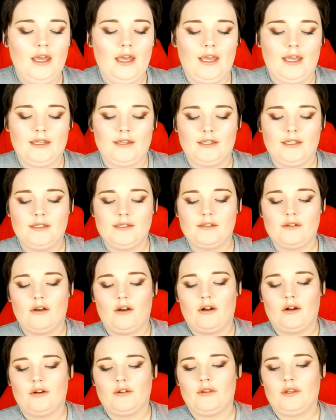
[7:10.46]
And these
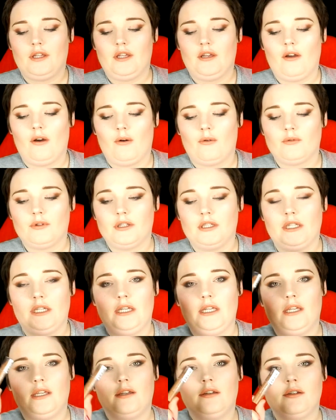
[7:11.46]
are the
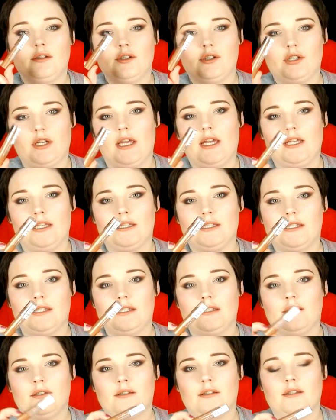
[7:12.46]
only shades
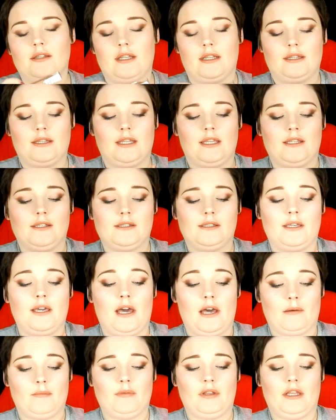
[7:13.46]
that these
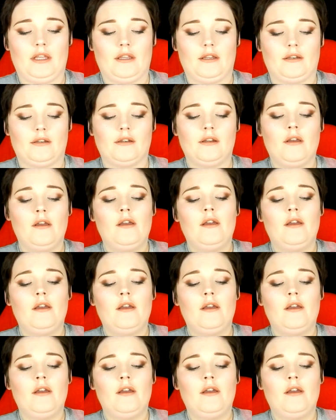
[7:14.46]
come in.